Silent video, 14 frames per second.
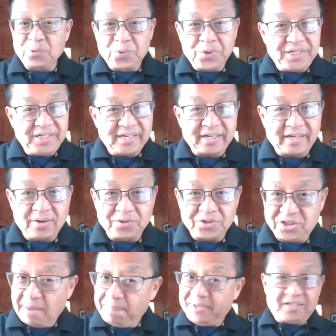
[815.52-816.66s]
Woods need a coach?
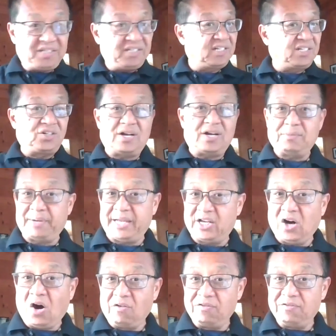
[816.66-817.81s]
Not because he doesn't know how to play
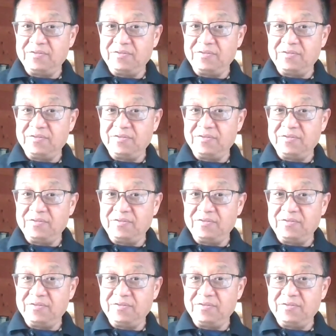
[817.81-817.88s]
golf.